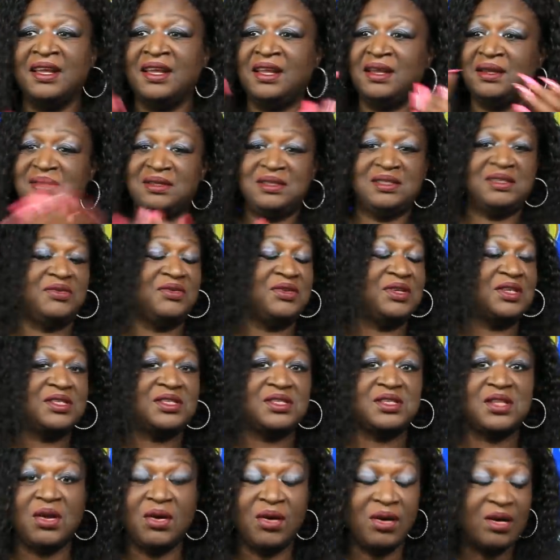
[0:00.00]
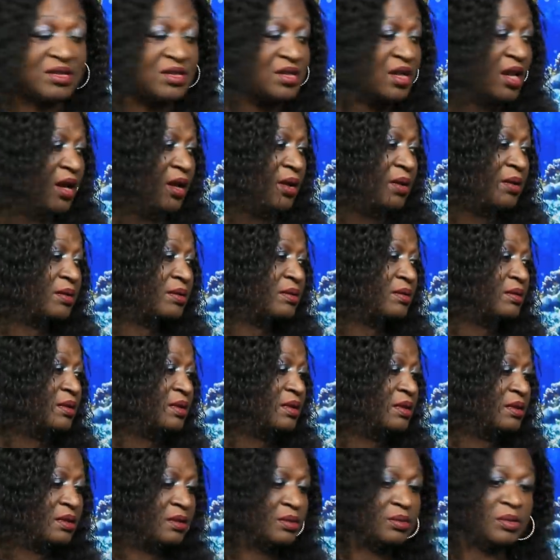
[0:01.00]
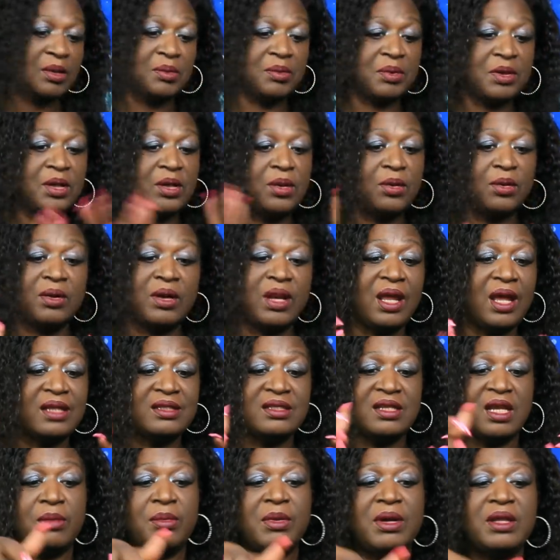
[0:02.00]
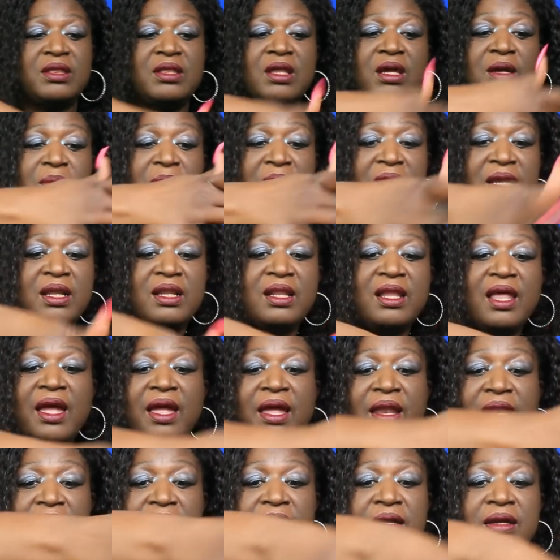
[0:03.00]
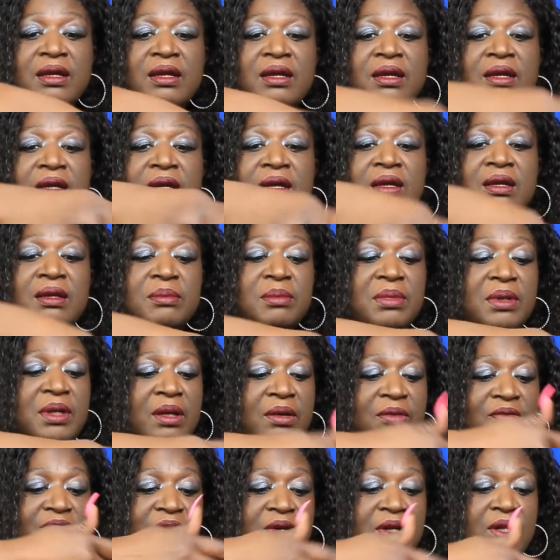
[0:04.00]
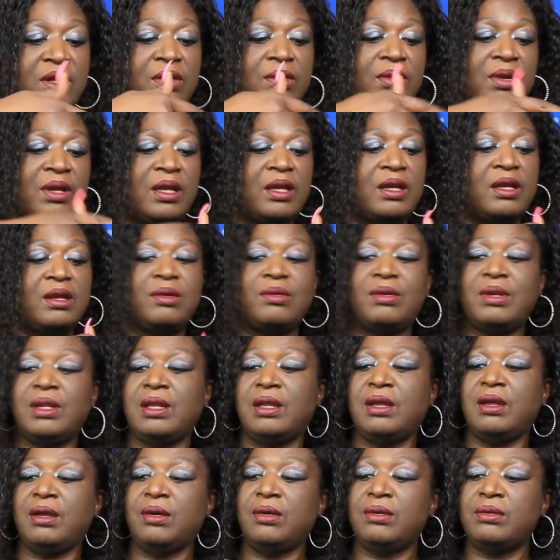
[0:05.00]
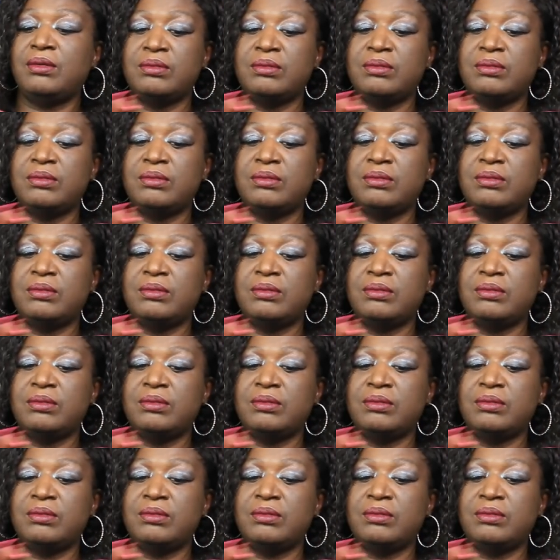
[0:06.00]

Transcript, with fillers: I'm just gonna start, y'all. This is what we doing. I'll take my thumbnail later, but I'm gonna go ahead on and go.